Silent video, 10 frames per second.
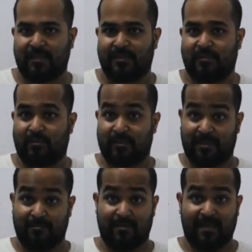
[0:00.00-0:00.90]
So
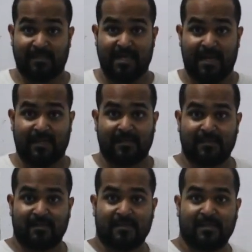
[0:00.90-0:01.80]
simple as
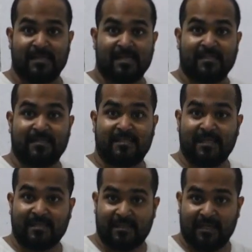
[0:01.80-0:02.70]
that.
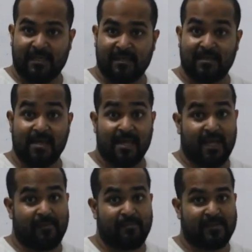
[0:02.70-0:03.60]
CC,
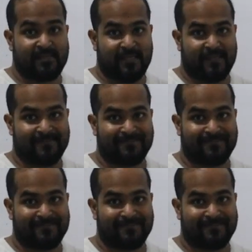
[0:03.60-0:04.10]
ABC.